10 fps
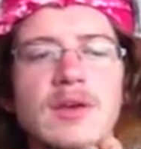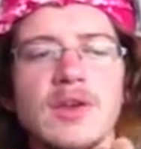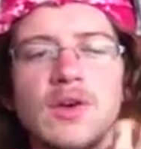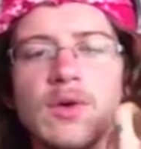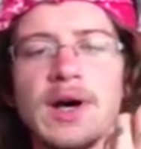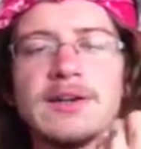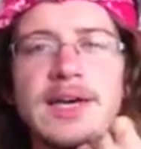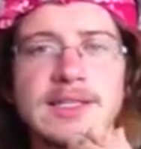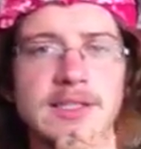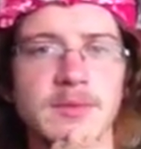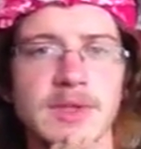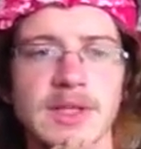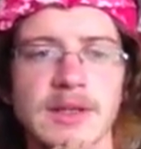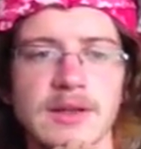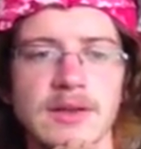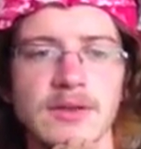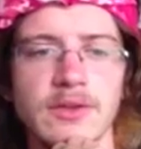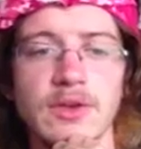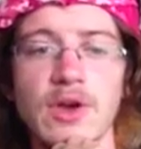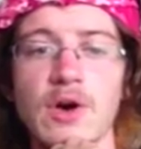you don't quite like something,
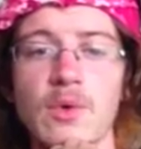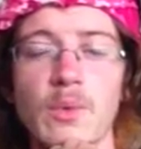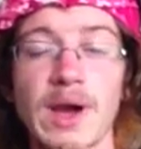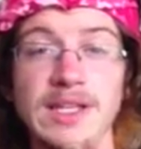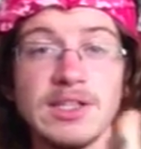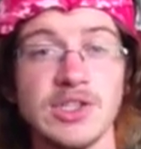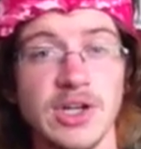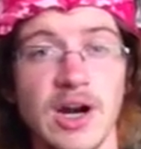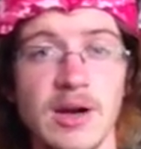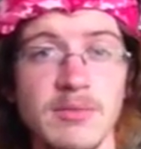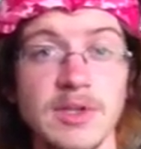to know when to charm.